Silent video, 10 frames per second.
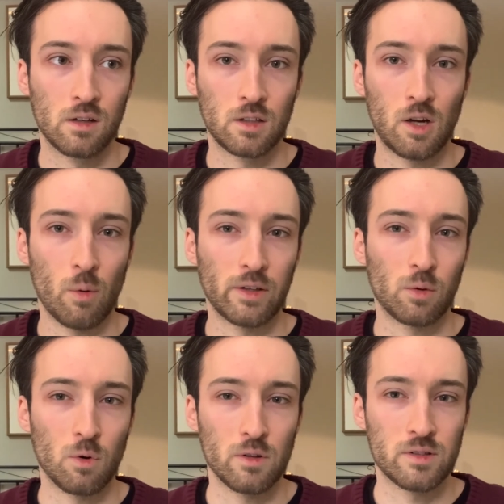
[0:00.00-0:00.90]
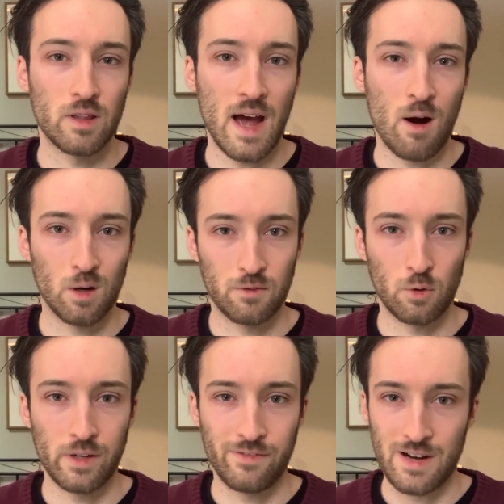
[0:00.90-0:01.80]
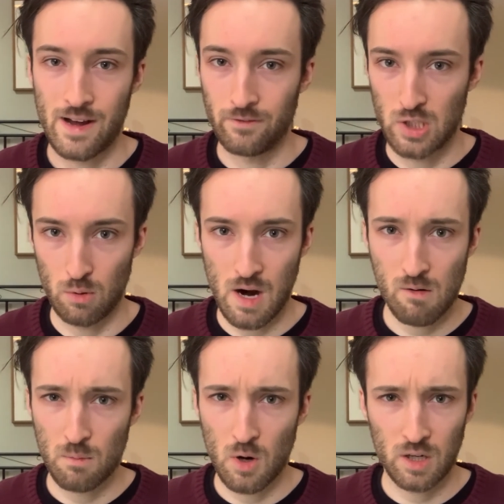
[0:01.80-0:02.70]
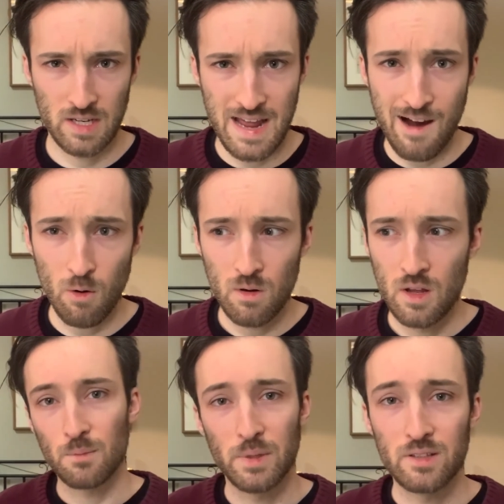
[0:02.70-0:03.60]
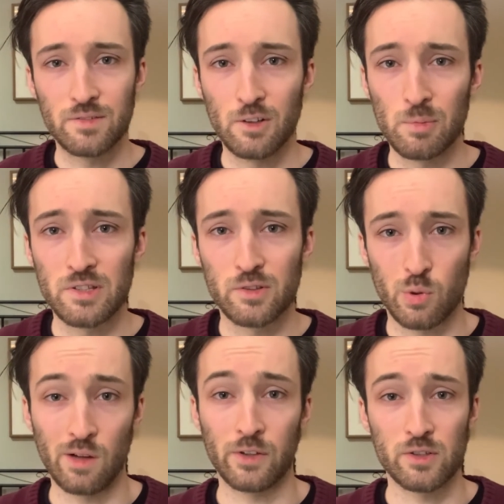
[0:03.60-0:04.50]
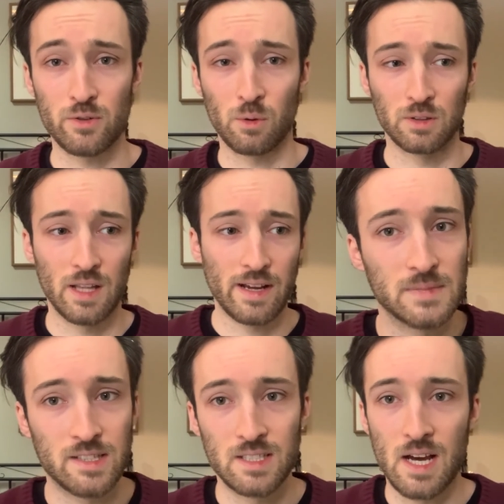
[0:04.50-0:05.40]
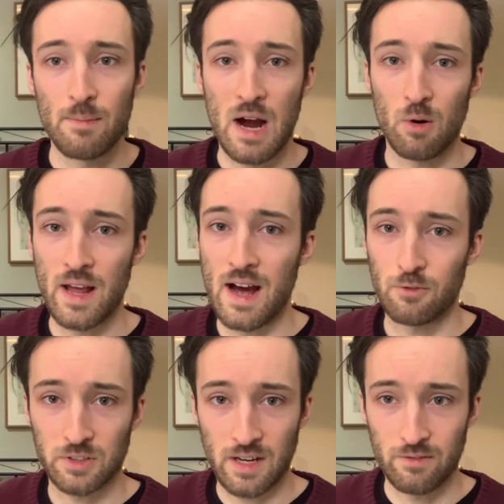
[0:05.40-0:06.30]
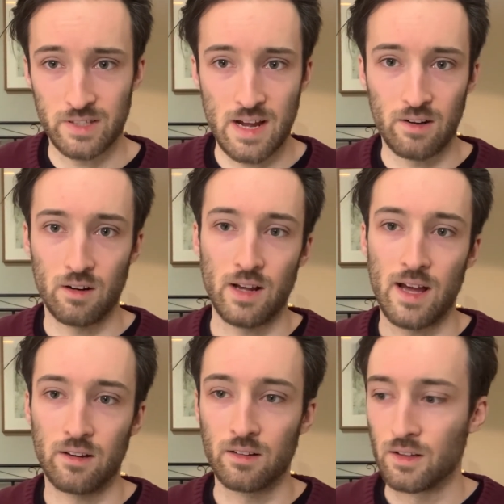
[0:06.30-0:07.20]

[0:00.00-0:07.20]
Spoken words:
going towards the hour 45, 2 hour mark now. But this film is 12 years old. Like, at the time, hour-and-a-half was kind of standard. And,